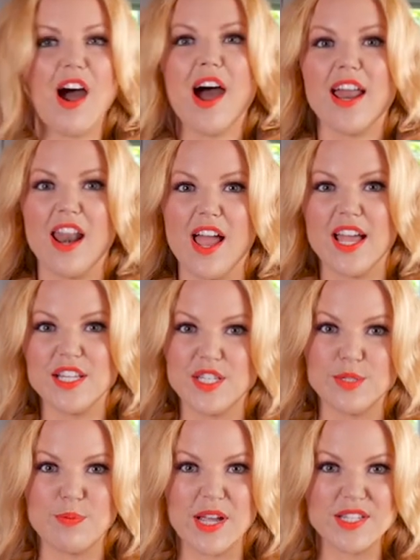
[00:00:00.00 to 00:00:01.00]
got
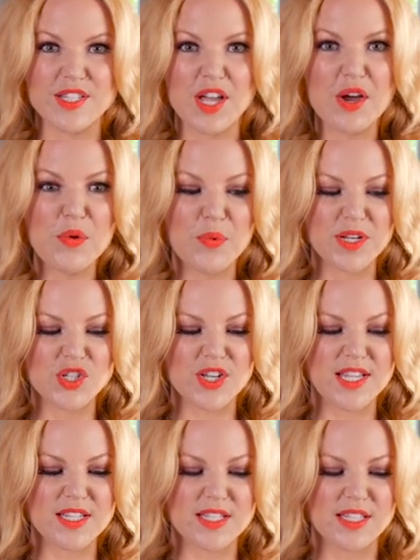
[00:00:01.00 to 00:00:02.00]
espresso, which
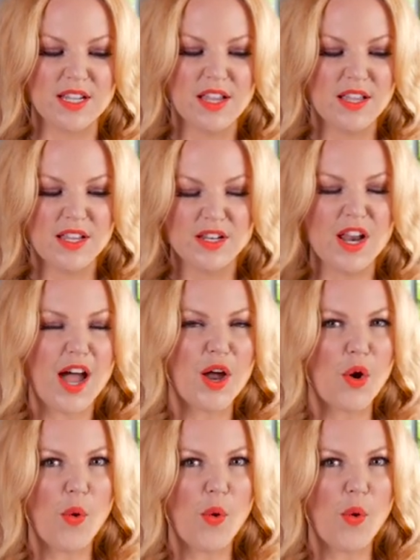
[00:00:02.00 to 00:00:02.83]
is not